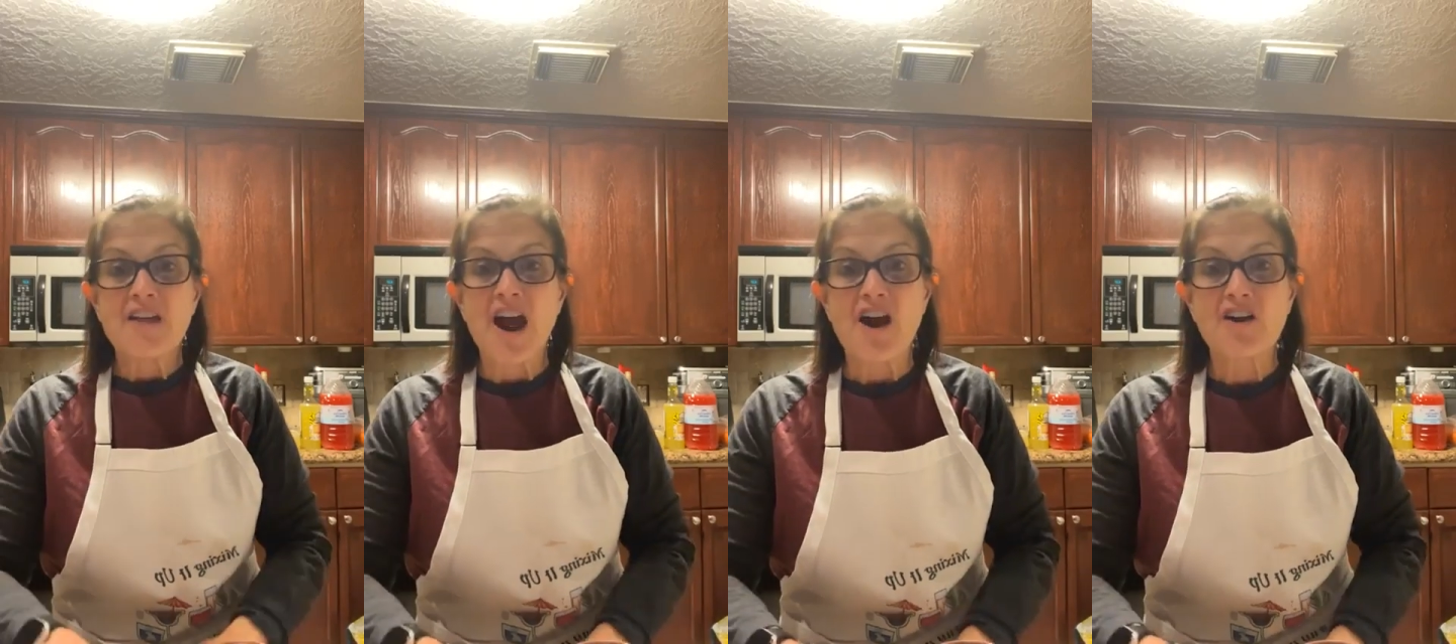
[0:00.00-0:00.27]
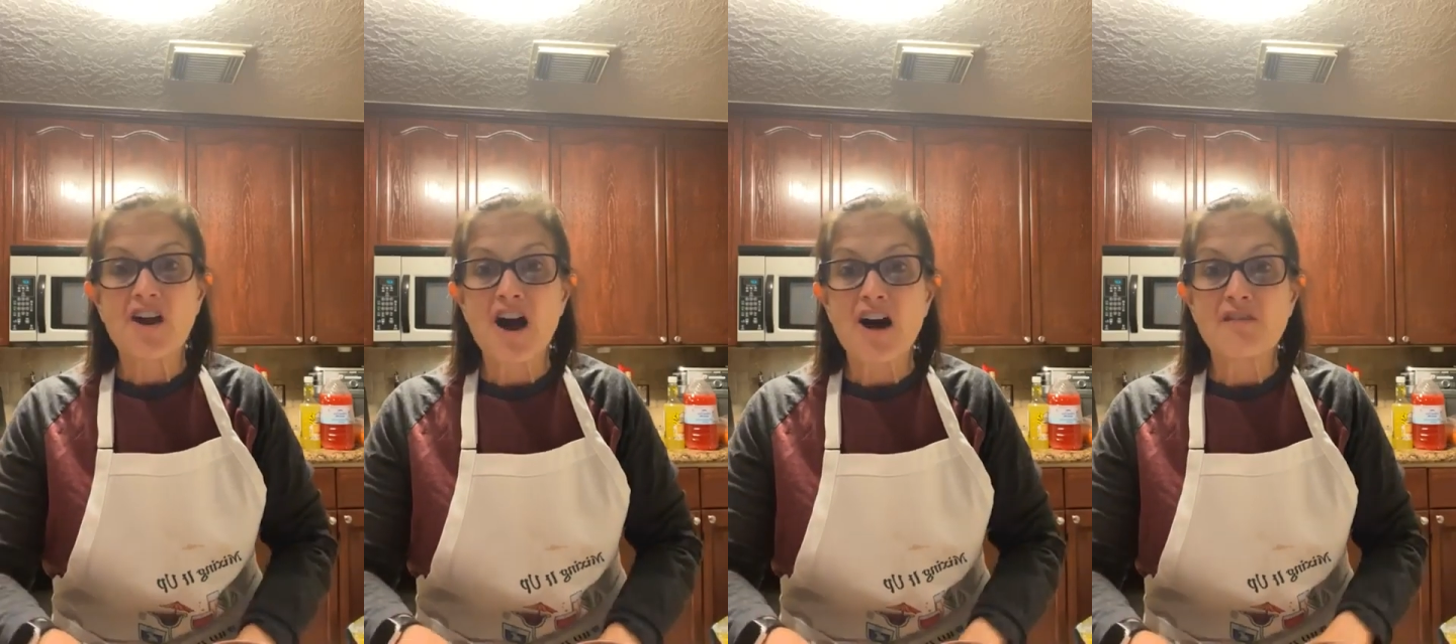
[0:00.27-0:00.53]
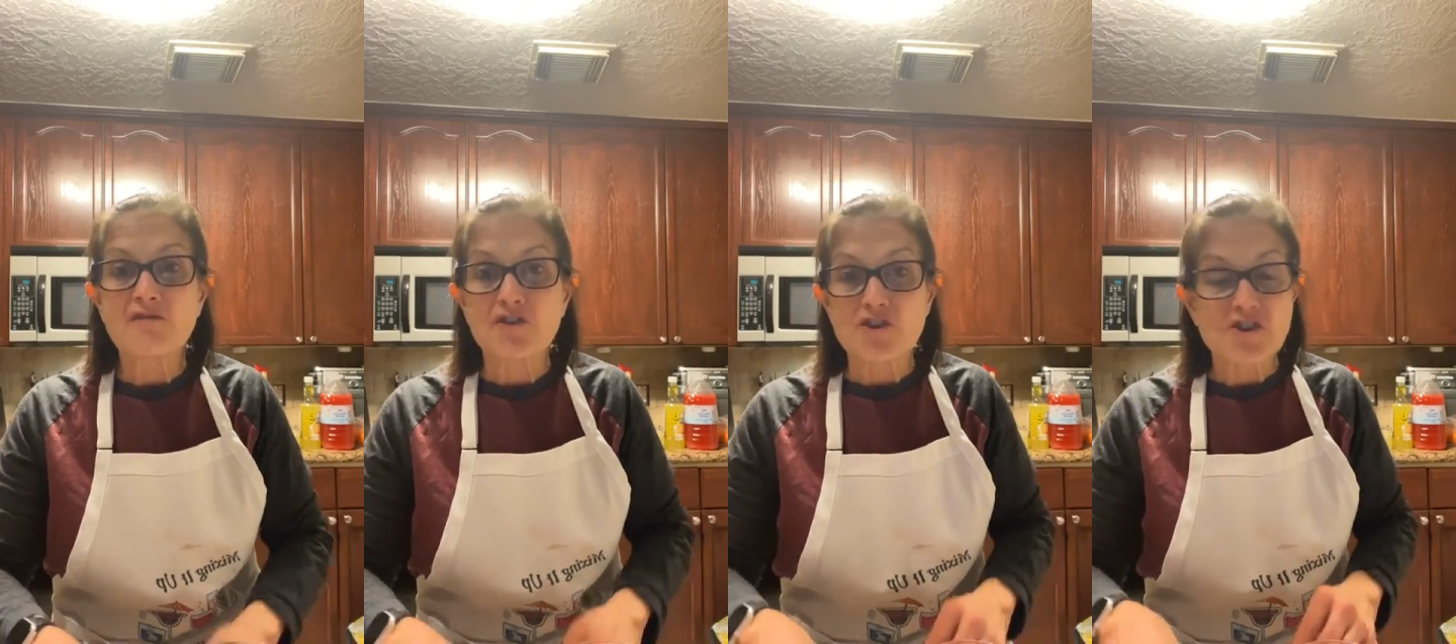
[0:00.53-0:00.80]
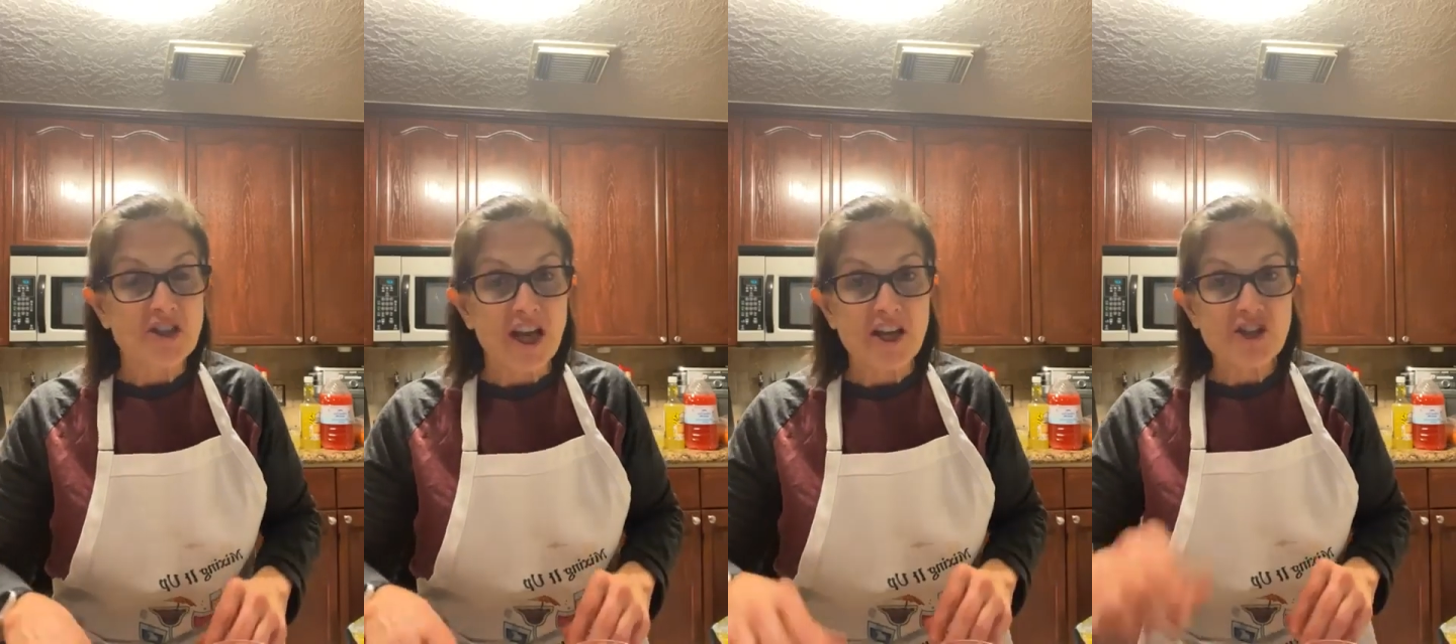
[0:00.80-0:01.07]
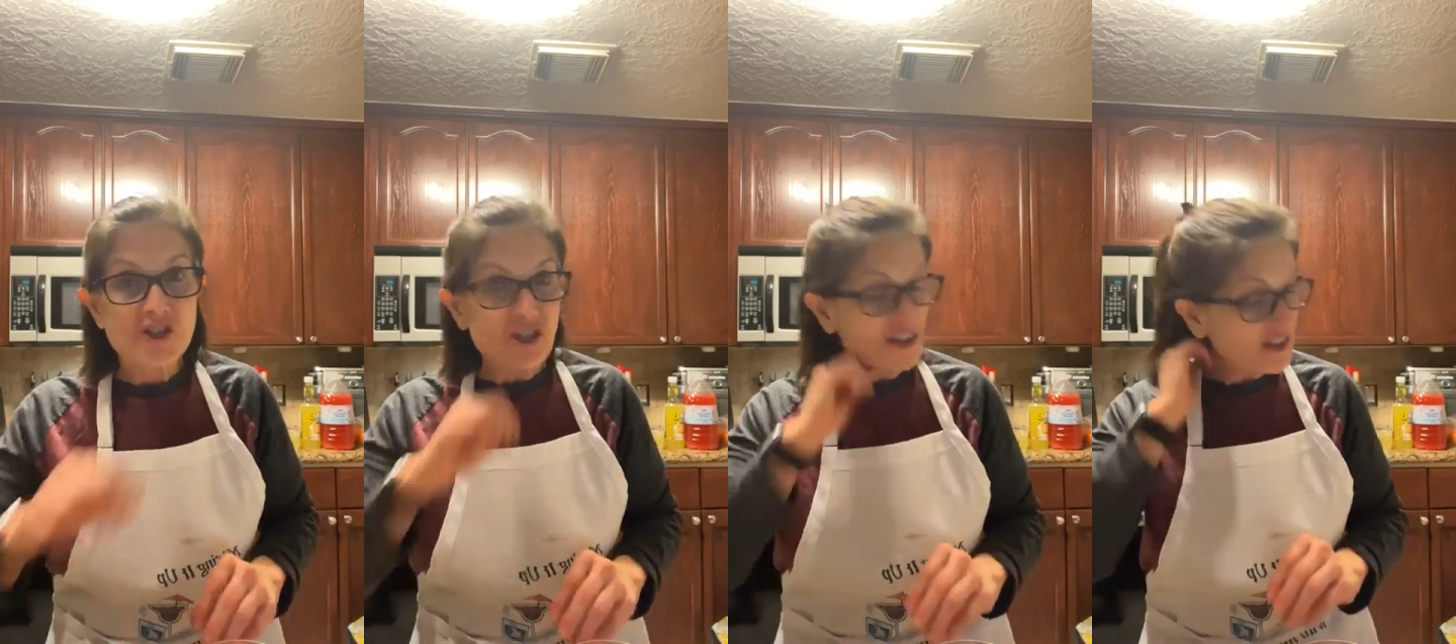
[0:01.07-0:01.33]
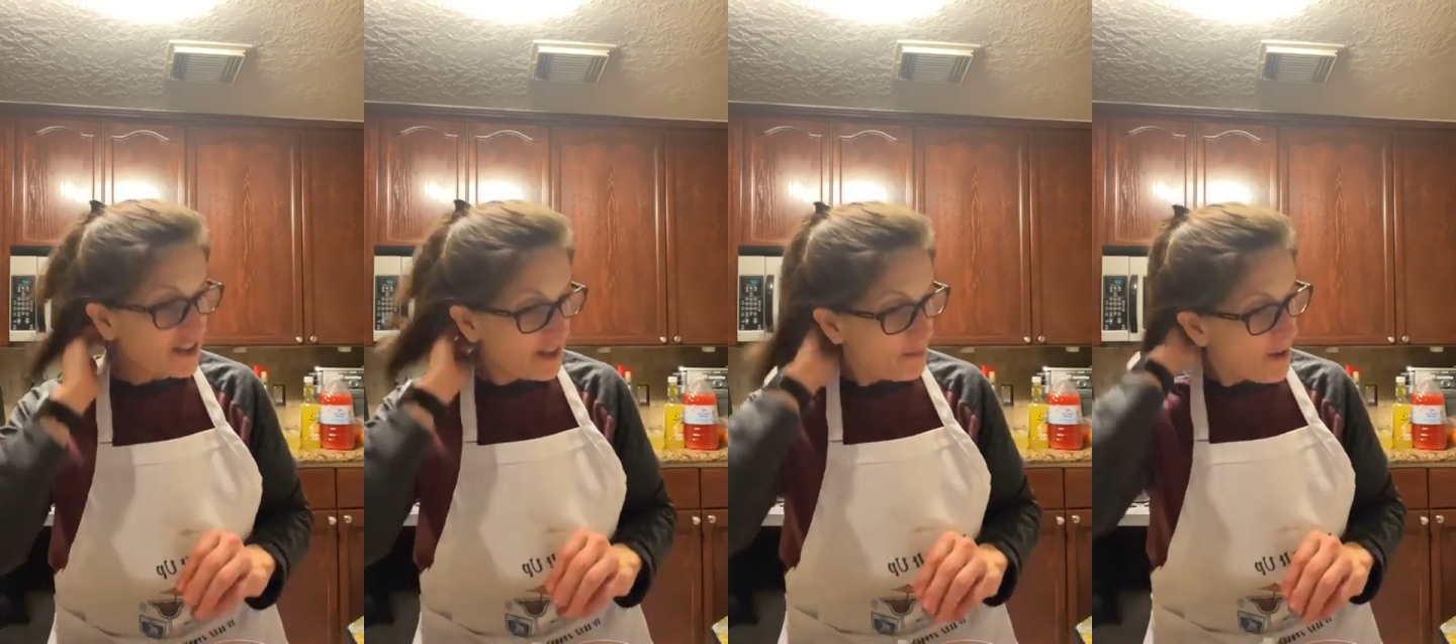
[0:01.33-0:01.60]
our
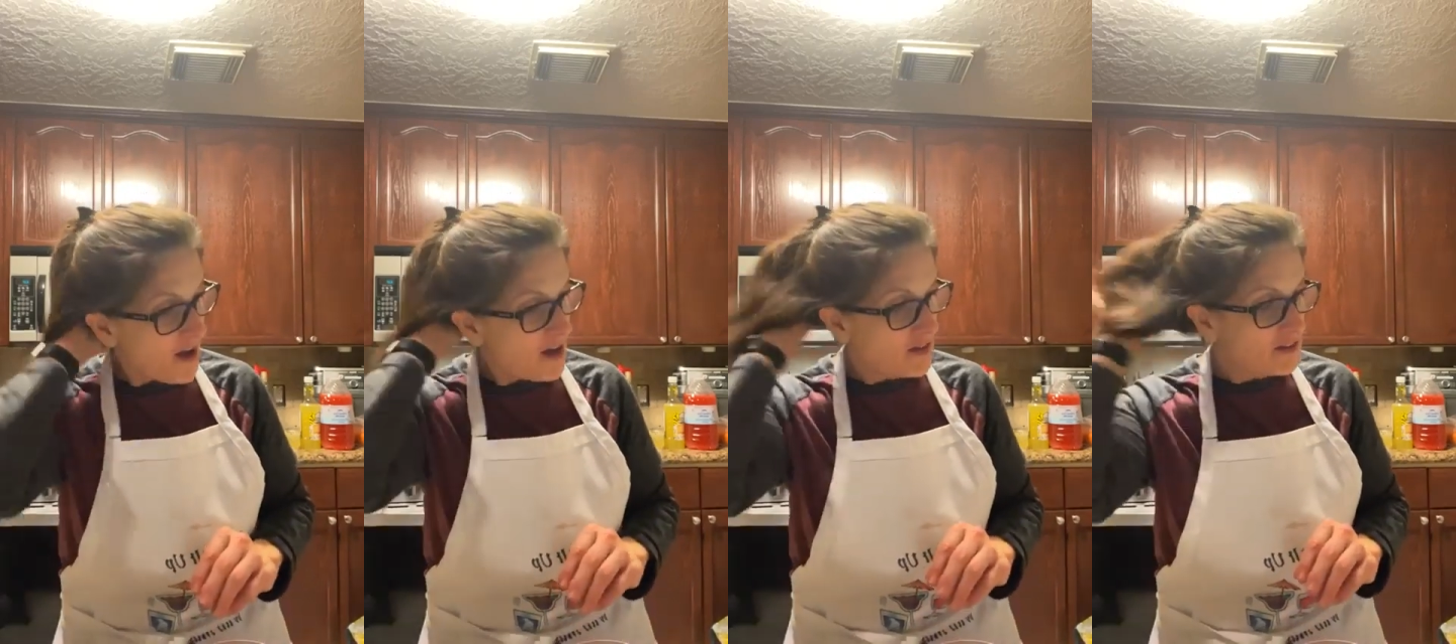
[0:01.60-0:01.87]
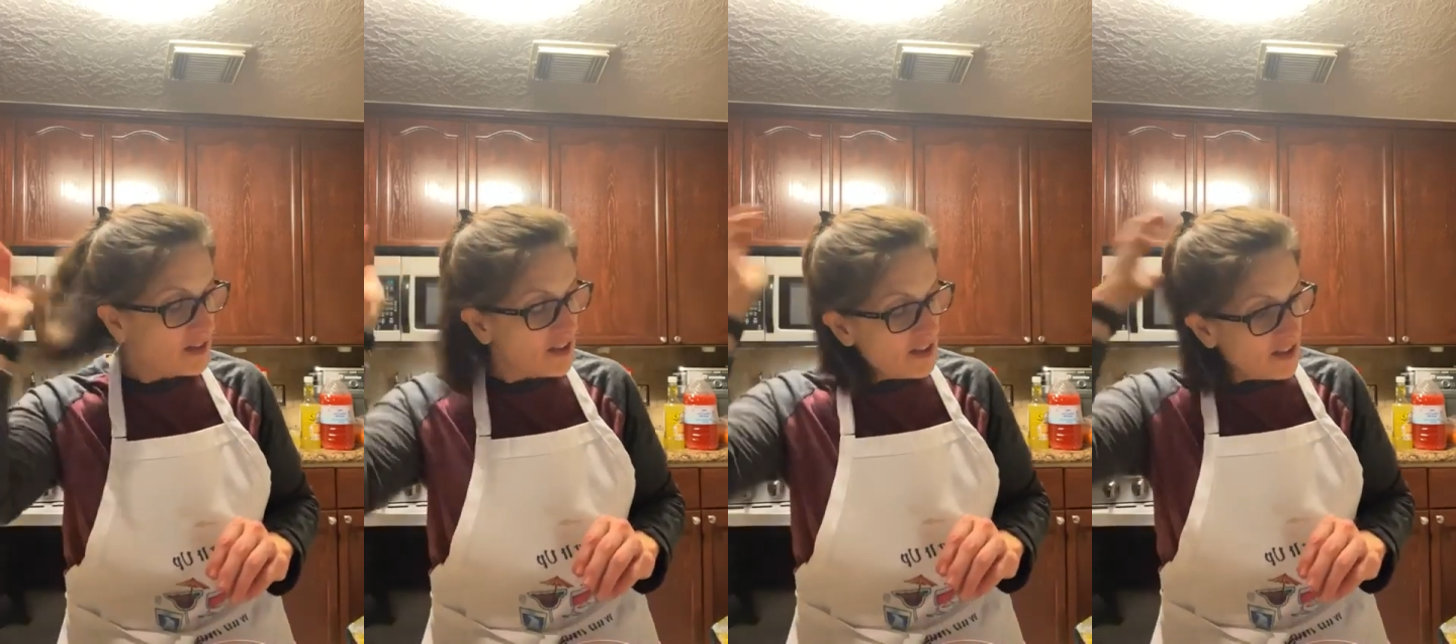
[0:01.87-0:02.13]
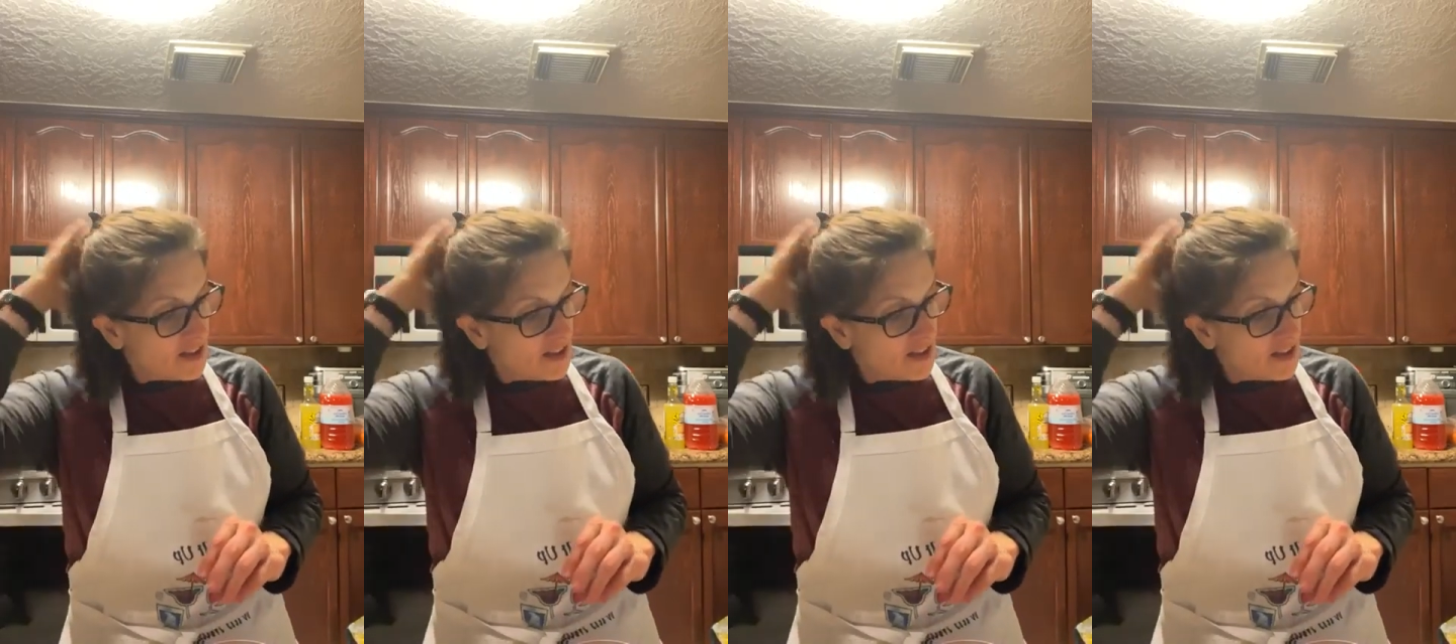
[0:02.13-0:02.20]
conversation about